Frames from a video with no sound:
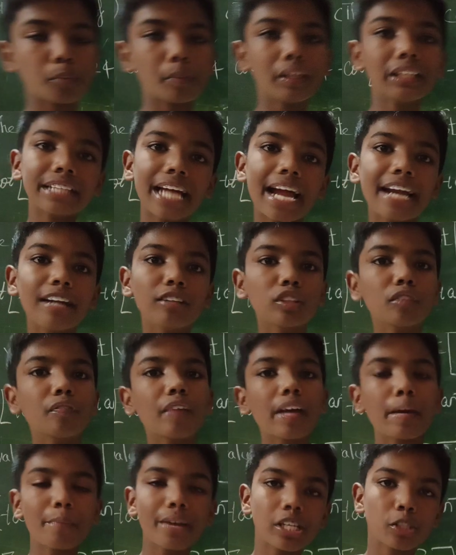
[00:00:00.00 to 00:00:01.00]
B is tan inverse of
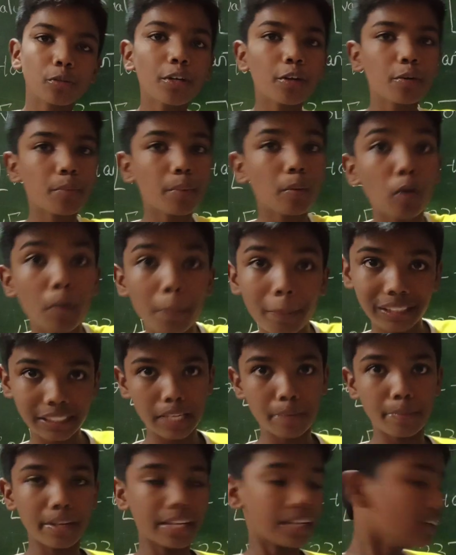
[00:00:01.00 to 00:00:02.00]
A minus B, it will be 1 plus
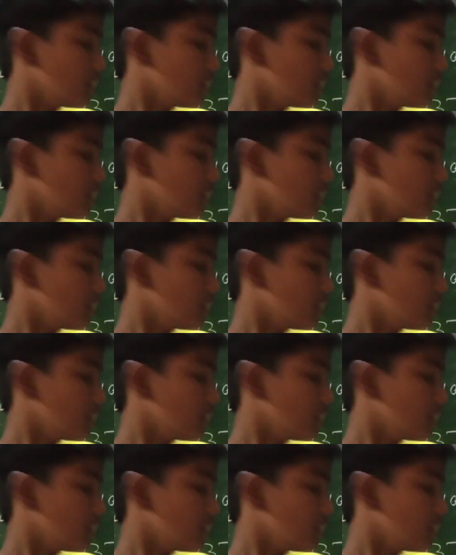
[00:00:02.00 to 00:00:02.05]
AB.